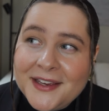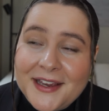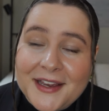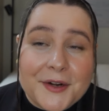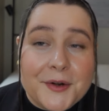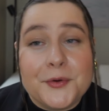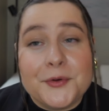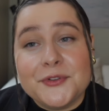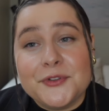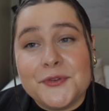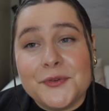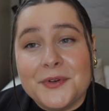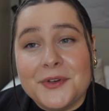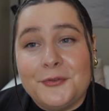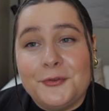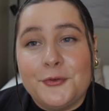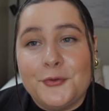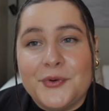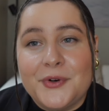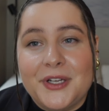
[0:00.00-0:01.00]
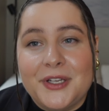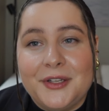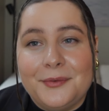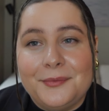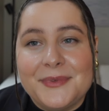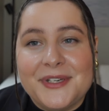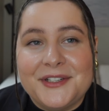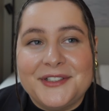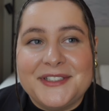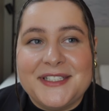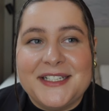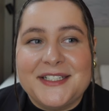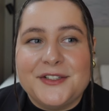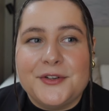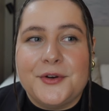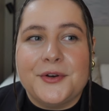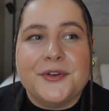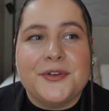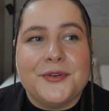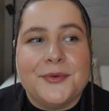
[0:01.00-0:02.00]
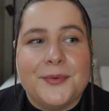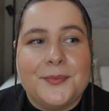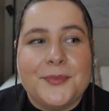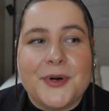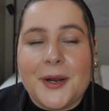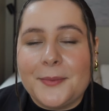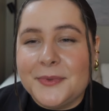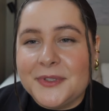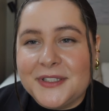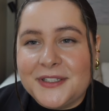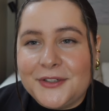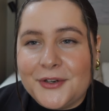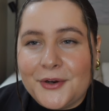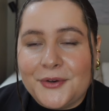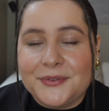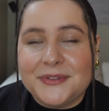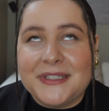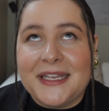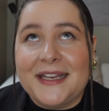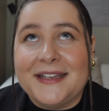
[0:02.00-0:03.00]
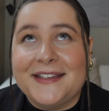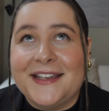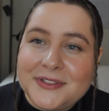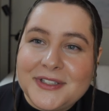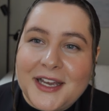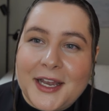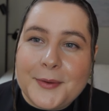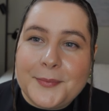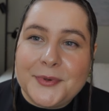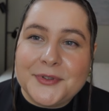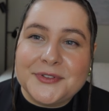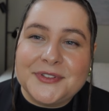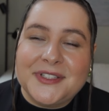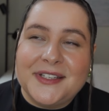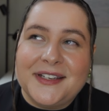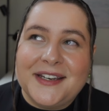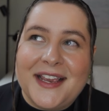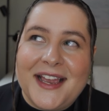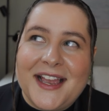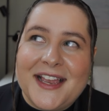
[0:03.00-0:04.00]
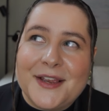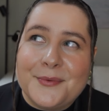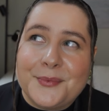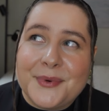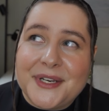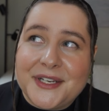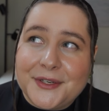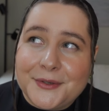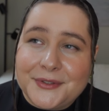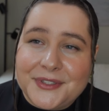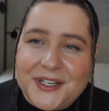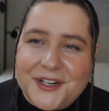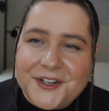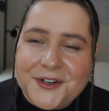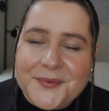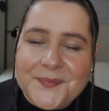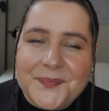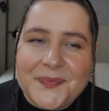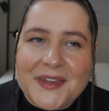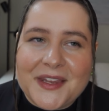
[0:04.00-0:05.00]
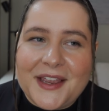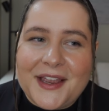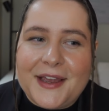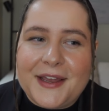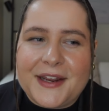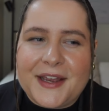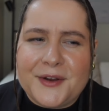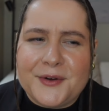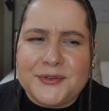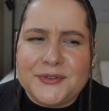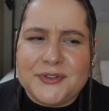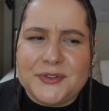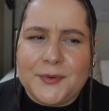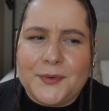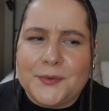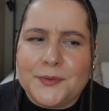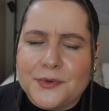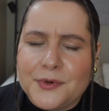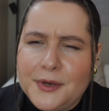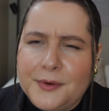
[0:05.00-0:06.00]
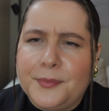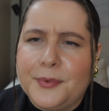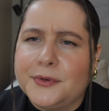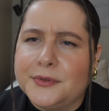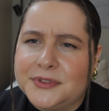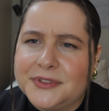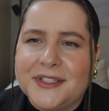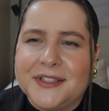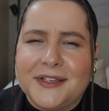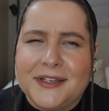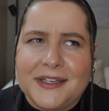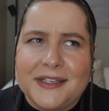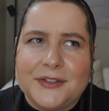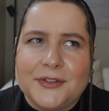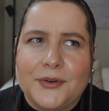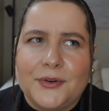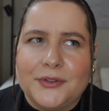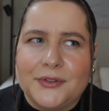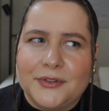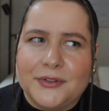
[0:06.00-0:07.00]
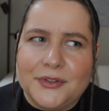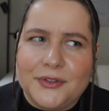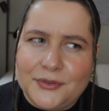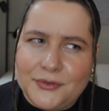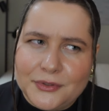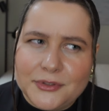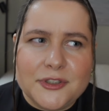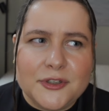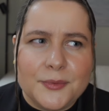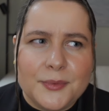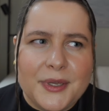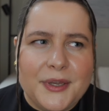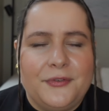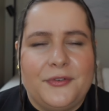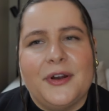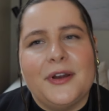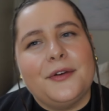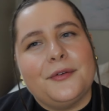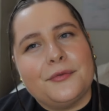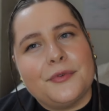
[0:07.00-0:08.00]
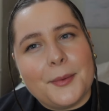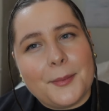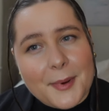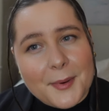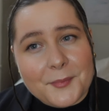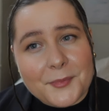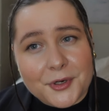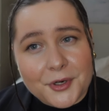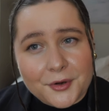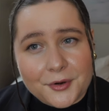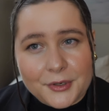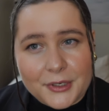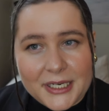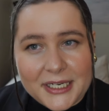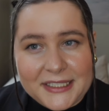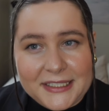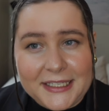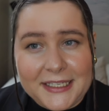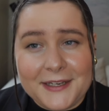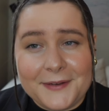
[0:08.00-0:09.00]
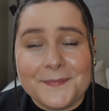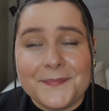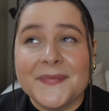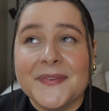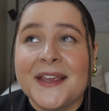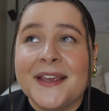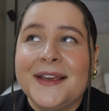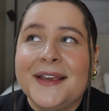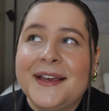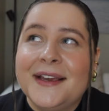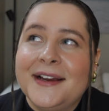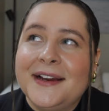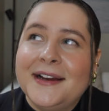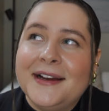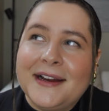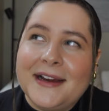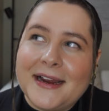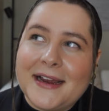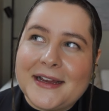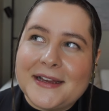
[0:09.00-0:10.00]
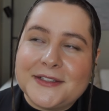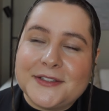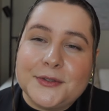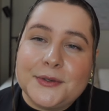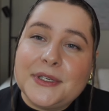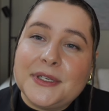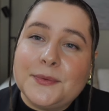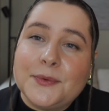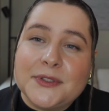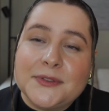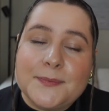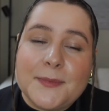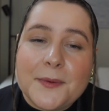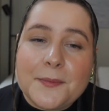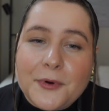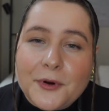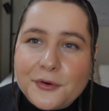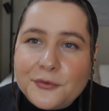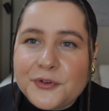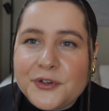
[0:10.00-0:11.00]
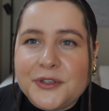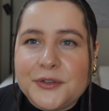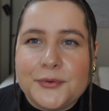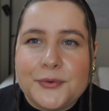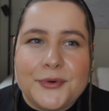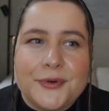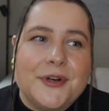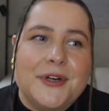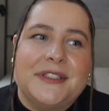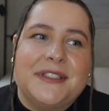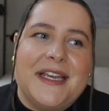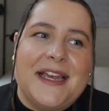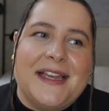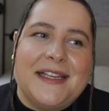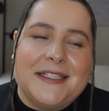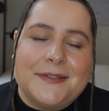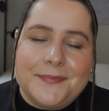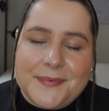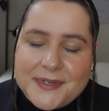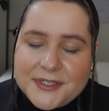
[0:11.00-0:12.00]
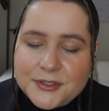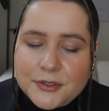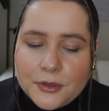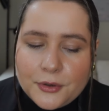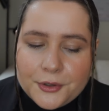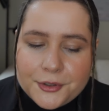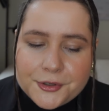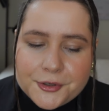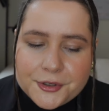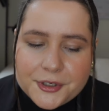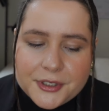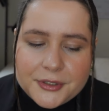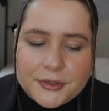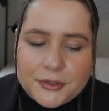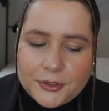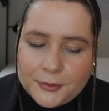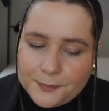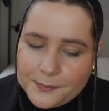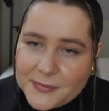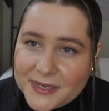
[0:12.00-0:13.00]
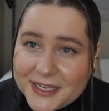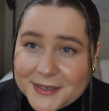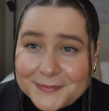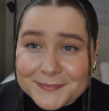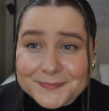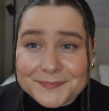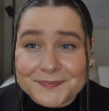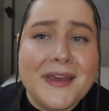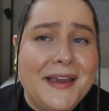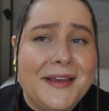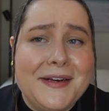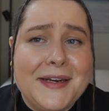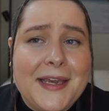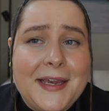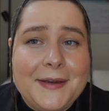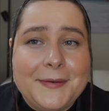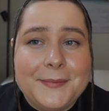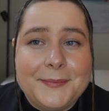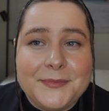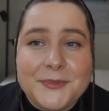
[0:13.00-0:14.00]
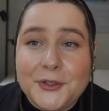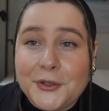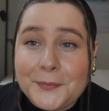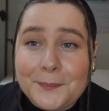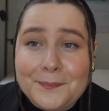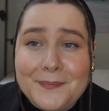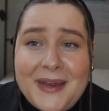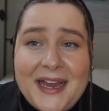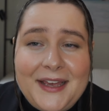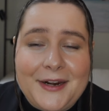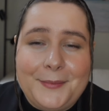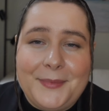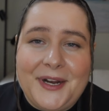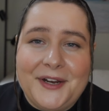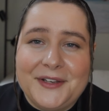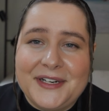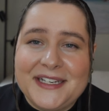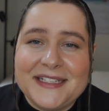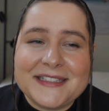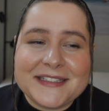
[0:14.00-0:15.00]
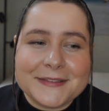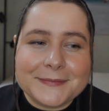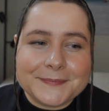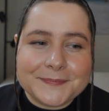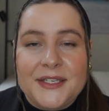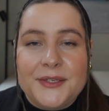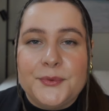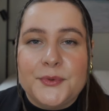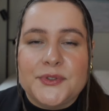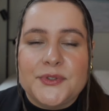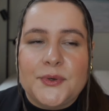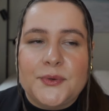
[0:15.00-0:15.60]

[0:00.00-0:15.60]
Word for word: And also, if you follow me on TikTok, you probably know that I posted a video there, and I also reposted it on YouTube if I remember correctly. So it was my boyfriend who got a special order, not me. And I'm not mad about it. It was